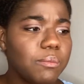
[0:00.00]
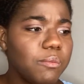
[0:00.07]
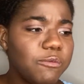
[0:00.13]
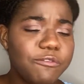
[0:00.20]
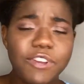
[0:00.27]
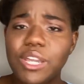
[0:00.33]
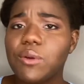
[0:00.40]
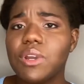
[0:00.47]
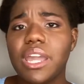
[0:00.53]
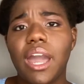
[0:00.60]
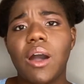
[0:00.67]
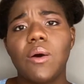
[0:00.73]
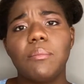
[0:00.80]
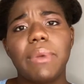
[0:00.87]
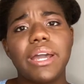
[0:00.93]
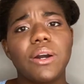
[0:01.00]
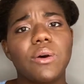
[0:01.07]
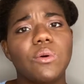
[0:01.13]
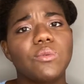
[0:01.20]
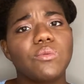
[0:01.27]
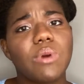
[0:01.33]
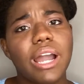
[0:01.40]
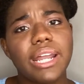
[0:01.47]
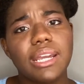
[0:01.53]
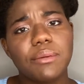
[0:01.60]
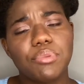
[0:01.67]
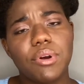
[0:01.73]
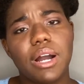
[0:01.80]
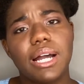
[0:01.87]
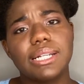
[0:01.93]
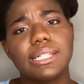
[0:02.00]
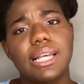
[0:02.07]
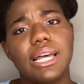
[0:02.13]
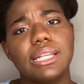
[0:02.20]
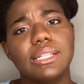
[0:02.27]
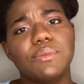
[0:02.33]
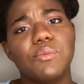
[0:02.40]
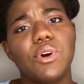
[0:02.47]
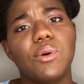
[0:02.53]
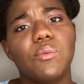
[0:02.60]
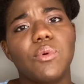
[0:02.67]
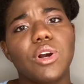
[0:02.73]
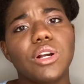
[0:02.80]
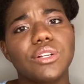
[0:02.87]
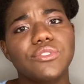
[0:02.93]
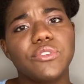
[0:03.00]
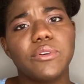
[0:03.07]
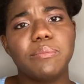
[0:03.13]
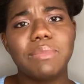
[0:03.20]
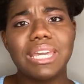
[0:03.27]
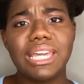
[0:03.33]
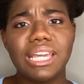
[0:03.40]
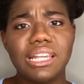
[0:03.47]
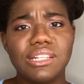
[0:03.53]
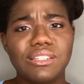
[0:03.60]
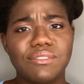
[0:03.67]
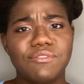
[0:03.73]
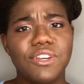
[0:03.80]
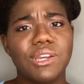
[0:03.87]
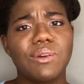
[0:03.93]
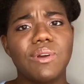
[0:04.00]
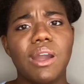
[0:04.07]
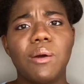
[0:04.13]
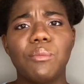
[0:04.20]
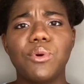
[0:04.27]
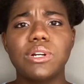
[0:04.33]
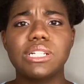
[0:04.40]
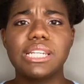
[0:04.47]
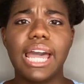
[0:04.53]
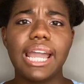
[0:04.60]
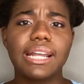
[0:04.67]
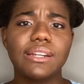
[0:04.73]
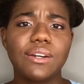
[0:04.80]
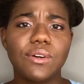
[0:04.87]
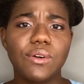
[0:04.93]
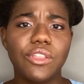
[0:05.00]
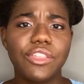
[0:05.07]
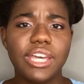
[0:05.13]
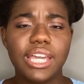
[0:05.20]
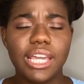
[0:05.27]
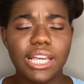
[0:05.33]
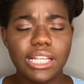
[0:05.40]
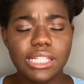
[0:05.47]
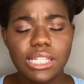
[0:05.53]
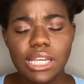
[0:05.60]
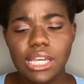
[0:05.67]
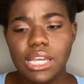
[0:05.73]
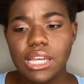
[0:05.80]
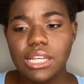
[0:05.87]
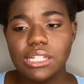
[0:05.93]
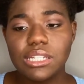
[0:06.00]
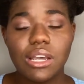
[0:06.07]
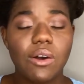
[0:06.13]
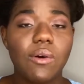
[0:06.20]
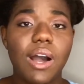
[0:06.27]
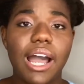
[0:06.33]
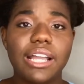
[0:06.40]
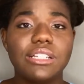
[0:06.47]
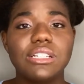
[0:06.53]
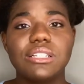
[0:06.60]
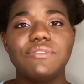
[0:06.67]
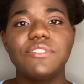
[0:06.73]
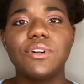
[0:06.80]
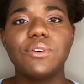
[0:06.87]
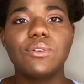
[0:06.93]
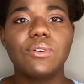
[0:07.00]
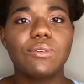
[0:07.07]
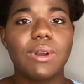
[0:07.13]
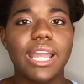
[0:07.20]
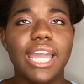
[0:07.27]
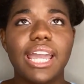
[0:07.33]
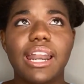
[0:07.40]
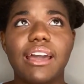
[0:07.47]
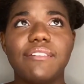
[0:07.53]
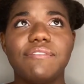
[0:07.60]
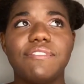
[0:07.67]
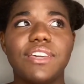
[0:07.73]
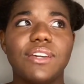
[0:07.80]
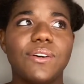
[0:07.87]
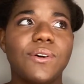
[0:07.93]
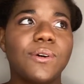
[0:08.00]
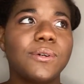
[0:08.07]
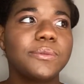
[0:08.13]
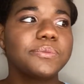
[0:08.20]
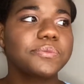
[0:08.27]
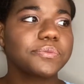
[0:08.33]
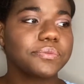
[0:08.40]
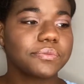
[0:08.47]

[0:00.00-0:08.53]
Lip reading: figuring out my own writing process and what works for me to figuring out more technical things. So I just feel great. I feel